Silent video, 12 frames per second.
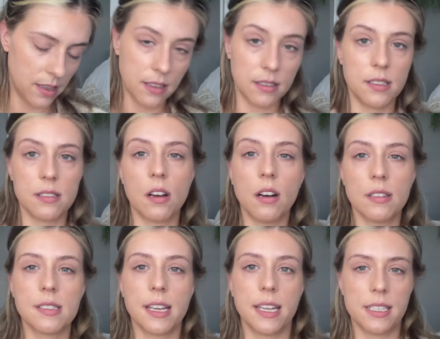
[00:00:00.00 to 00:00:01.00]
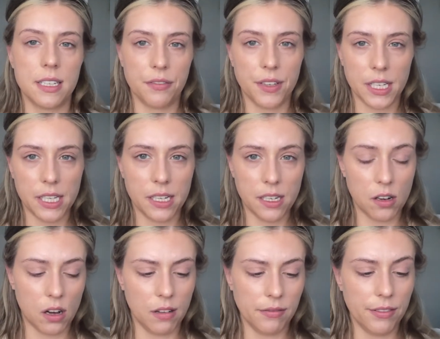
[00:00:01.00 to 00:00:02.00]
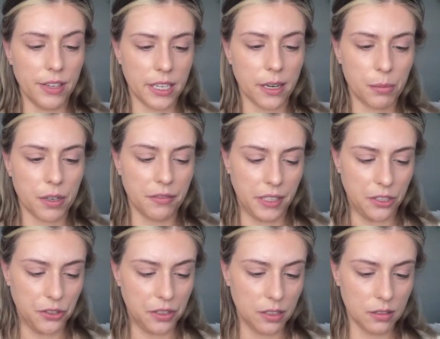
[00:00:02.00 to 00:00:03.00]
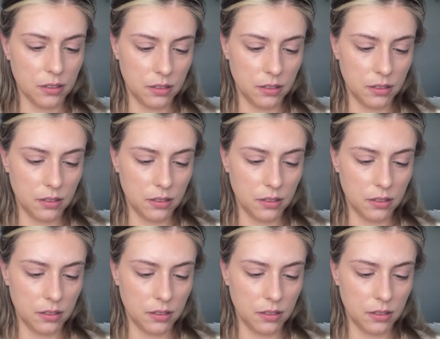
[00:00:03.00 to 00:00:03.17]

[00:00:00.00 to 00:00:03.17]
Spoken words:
This is all scientific here and all very professional.